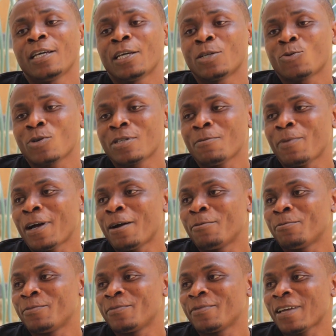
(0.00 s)
it was a
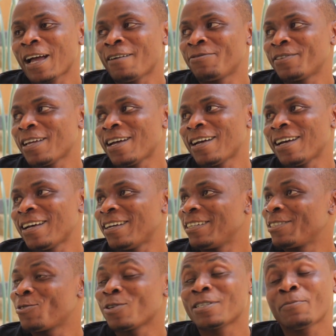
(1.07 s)
bomb. After
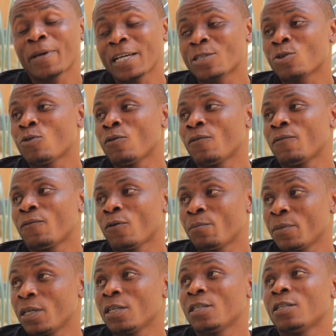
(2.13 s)
it was the best goal for
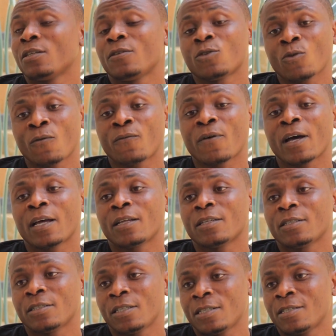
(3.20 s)
me so far
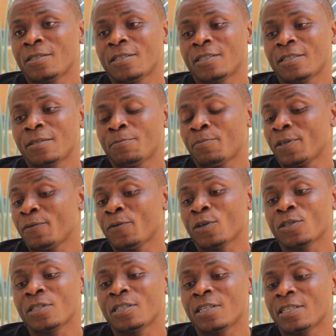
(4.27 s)
this
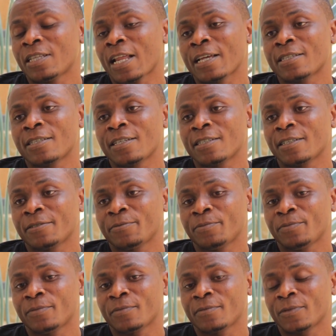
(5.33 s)
previous this last season.
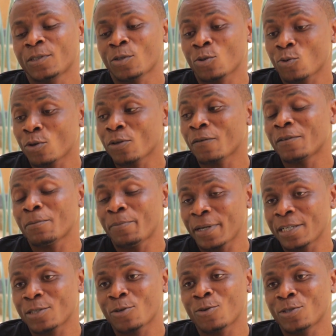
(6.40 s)
It was one of the
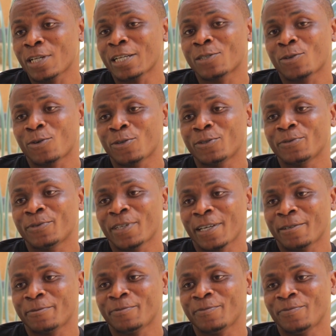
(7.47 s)
best goals I scored.
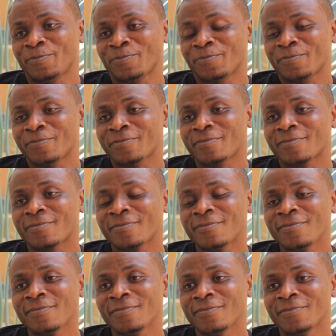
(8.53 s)
Yeah. In that in
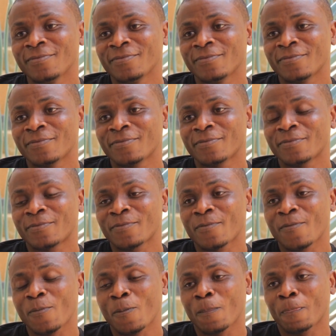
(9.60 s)
that match, we saw you